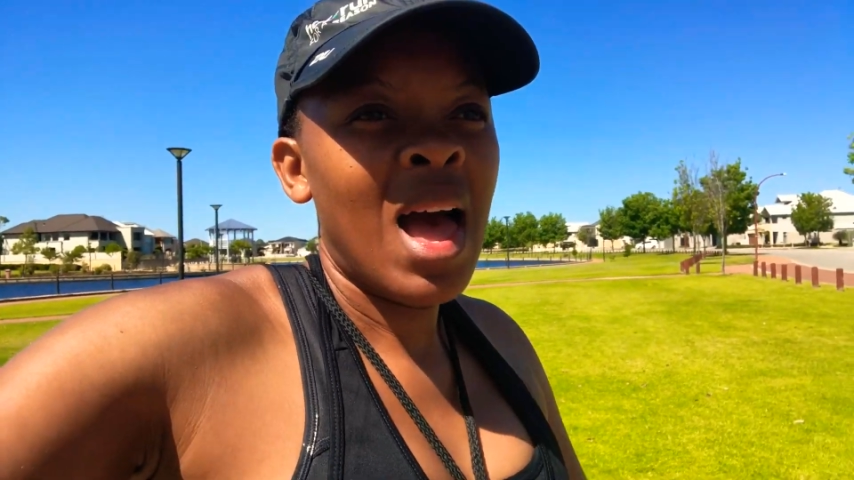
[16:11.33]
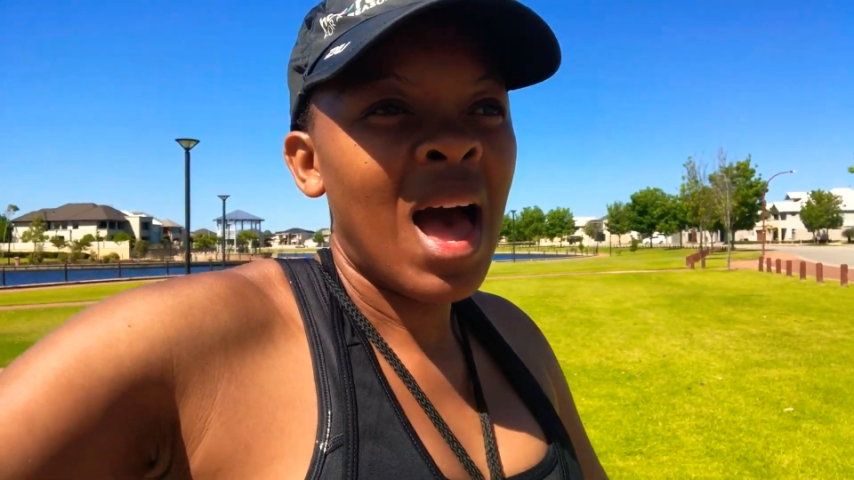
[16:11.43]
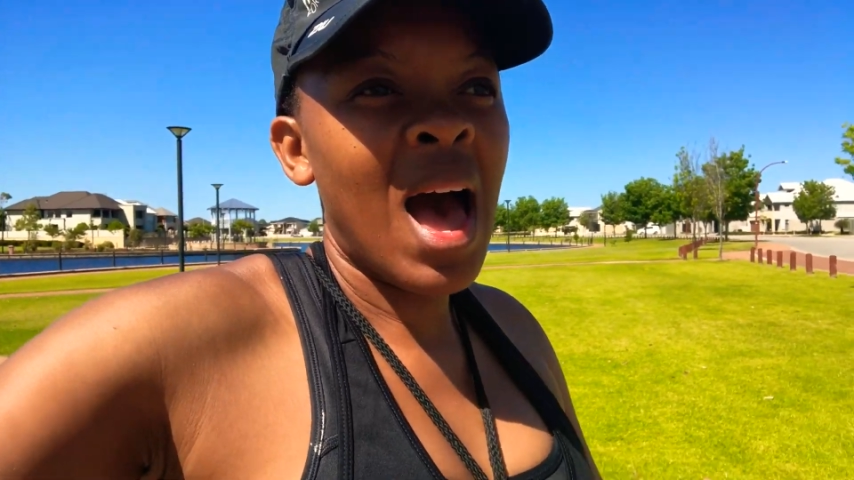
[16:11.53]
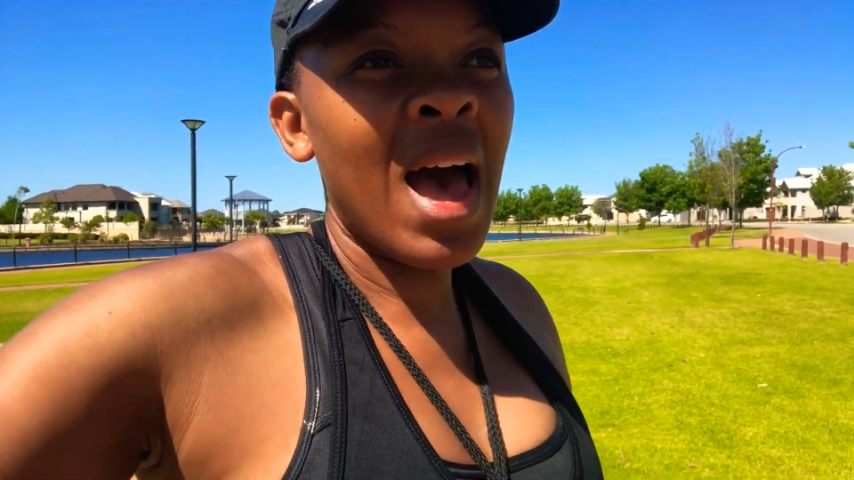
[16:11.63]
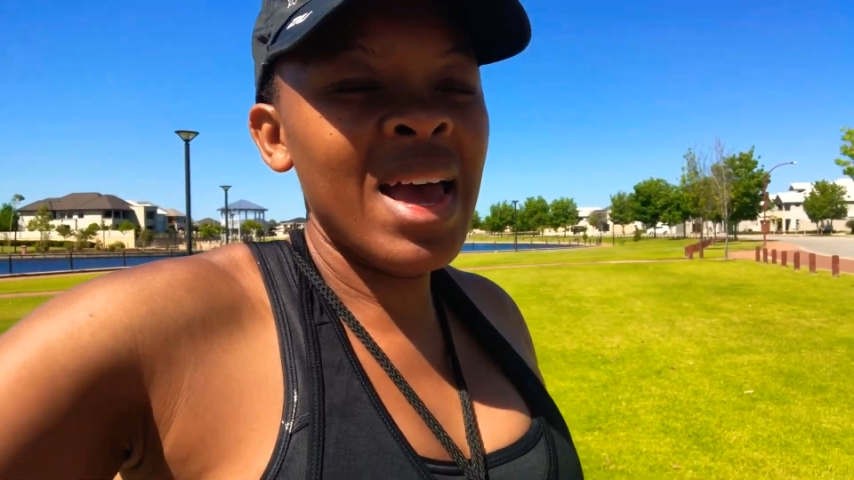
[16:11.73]

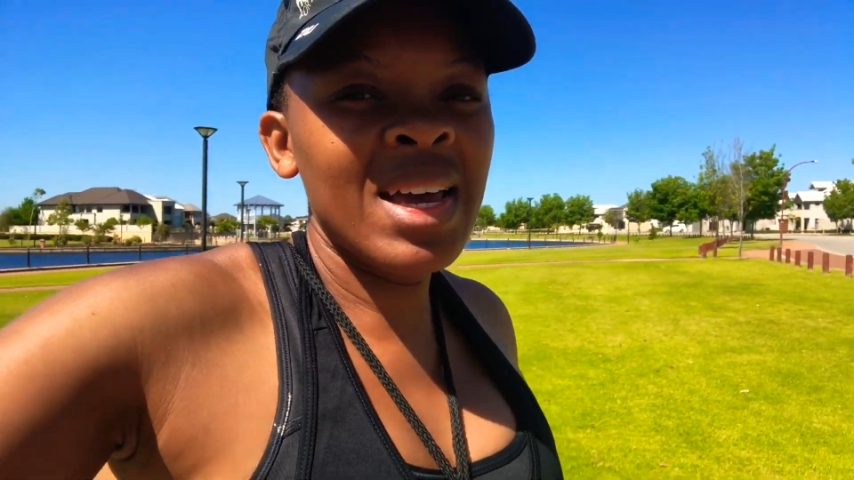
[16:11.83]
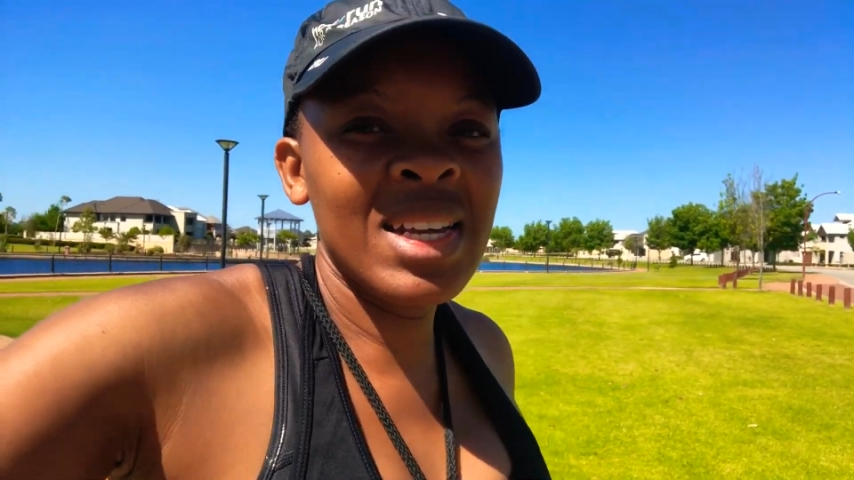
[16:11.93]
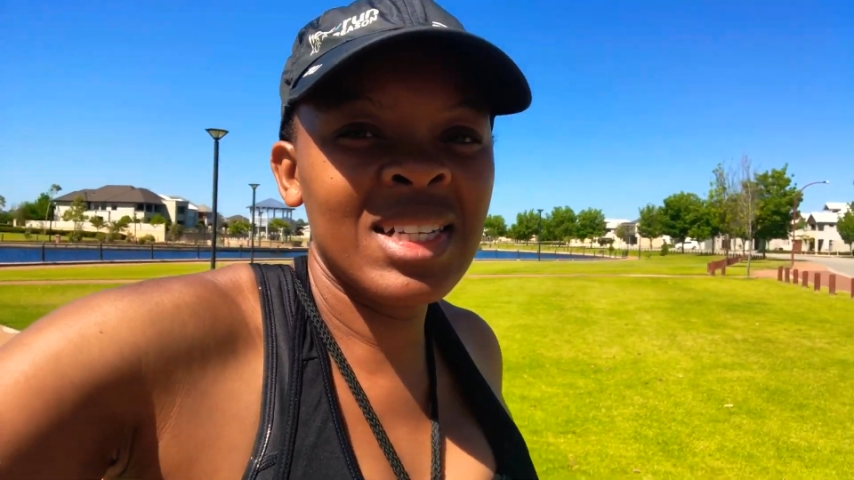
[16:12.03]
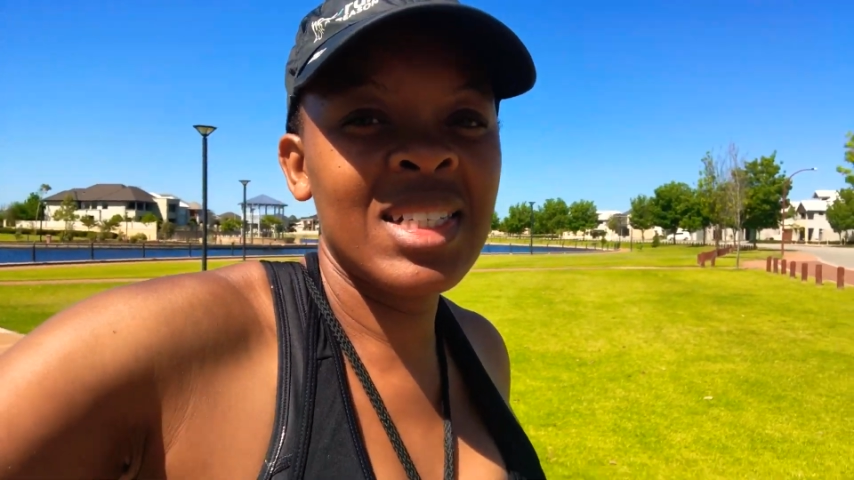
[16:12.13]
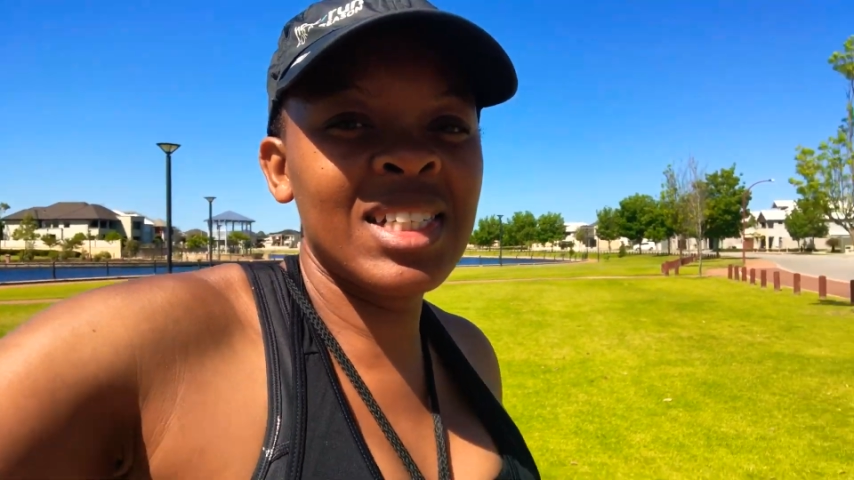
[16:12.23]
I
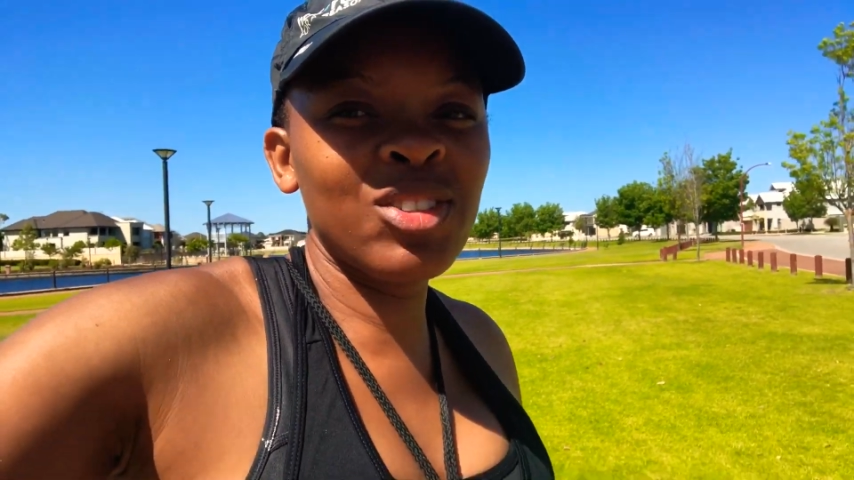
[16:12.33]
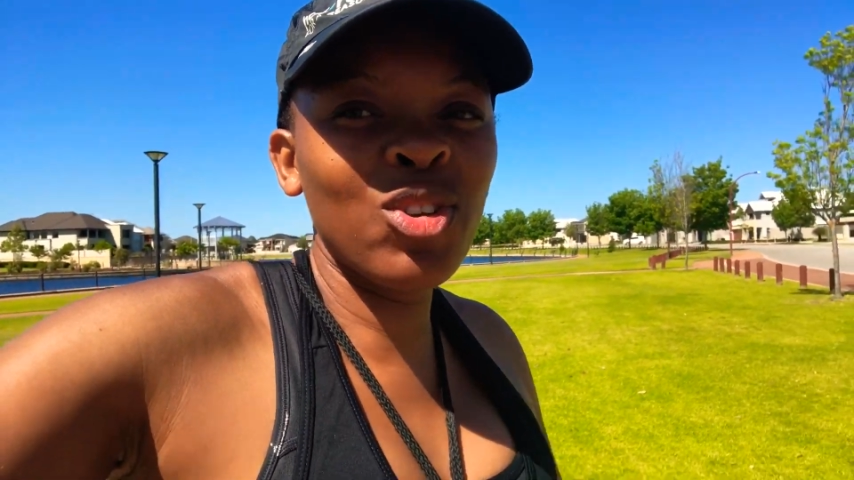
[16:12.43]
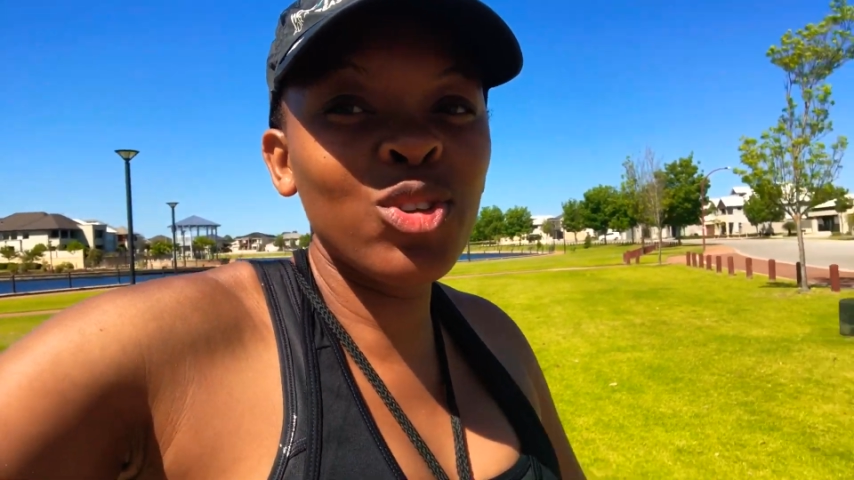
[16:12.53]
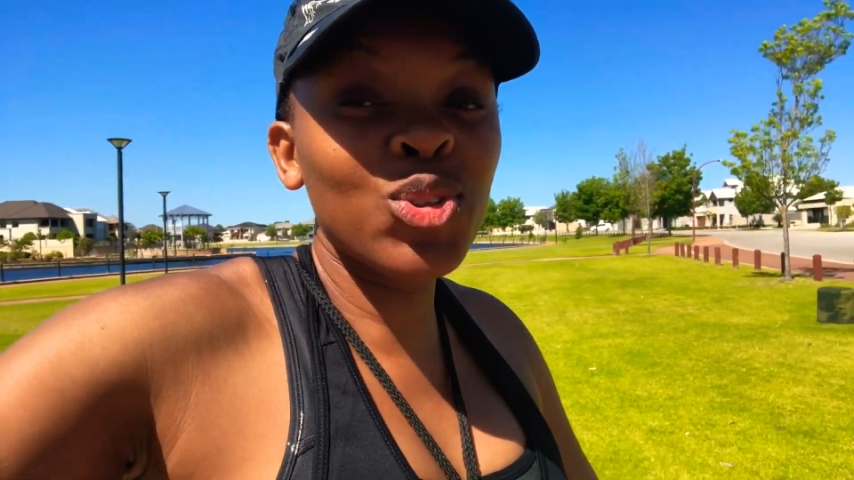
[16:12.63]
did not